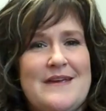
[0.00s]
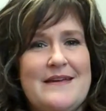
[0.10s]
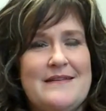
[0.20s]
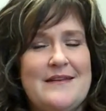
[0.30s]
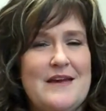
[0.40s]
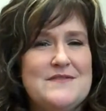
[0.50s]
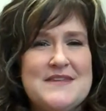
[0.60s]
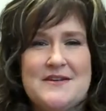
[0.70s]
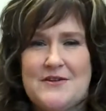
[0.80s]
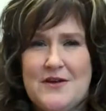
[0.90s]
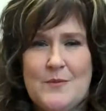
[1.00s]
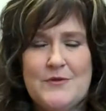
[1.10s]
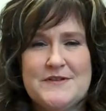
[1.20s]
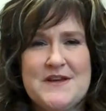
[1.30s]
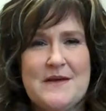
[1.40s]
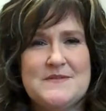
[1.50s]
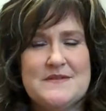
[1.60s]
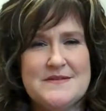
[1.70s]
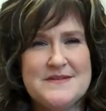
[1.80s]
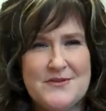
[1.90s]
And I've said it a couple of times
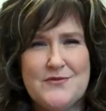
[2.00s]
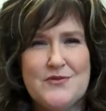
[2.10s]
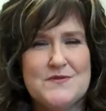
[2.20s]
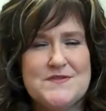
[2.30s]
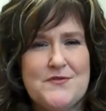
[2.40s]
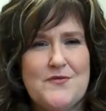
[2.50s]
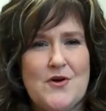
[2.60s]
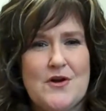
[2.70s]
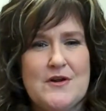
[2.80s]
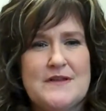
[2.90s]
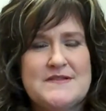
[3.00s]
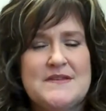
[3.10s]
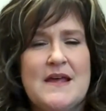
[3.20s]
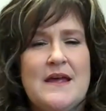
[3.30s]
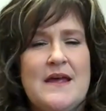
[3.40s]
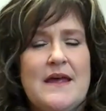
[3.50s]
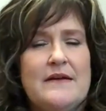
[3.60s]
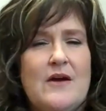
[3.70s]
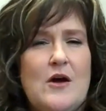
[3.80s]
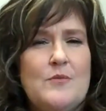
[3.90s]
in this interview so far, it's an
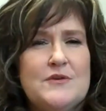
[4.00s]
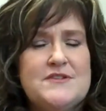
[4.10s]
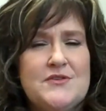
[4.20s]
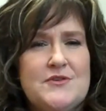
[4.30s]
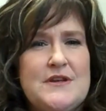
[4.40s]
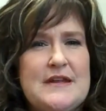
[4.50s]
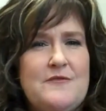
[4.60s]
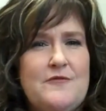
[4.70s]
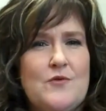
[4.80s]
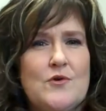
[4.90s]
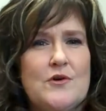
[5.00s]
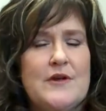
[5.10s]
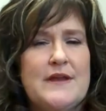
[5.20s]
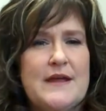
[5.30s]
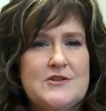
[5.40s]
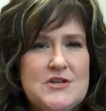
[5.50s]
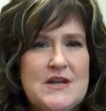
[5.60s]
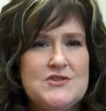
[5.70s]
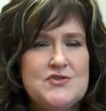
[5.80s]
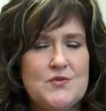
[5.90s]
opportunity for an
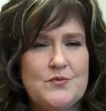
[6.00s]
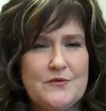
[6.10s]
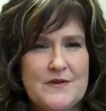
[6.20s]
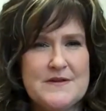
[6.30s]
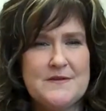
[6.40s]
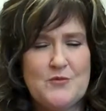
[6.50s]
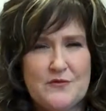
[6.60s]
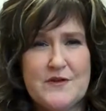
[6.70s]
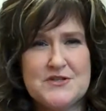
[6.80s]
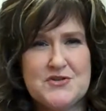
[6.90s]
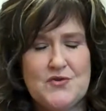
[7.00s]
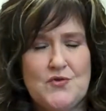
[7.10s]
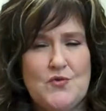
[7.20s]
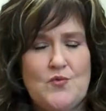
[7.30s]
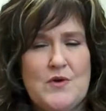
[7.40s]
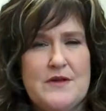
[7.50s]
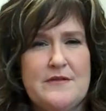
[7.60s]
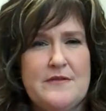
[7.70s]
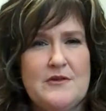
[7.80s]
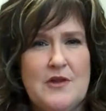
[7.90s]
educational professional
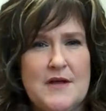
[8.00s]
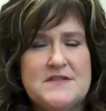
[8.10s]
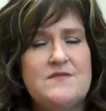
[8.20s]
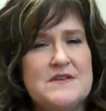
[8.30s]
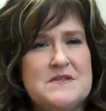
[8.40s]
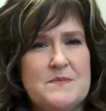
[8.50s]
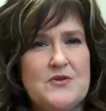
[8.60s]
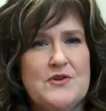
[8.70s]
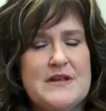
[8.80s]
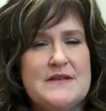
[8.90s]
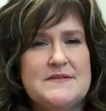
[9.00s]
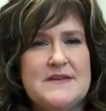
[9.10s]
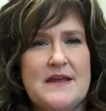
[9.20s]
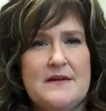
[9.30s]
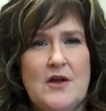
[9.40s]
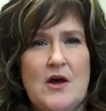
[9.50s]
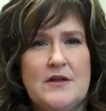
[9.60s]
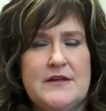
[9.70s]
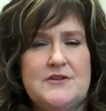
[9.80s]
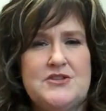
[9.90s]
with lots of experience and
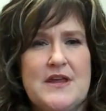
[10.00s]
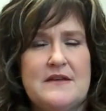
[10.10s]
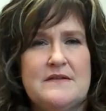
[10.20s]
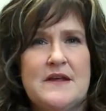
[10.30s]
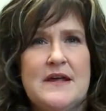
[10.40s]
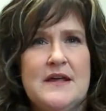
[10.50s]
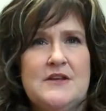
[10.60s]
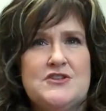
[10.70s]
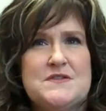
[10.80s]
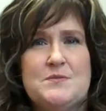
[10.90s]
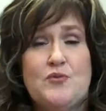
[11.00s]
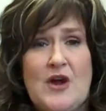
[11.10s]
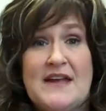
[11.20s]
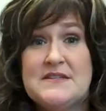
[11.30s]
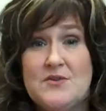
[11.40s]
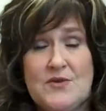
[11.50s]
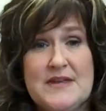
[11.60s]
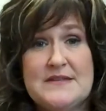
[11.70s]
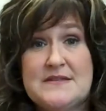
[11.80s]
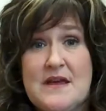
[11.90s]
knowledge and just practical
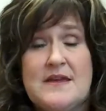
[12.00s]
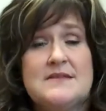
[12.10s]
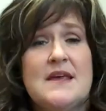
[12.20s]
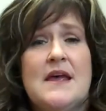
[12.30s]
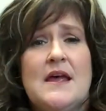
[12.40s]
insights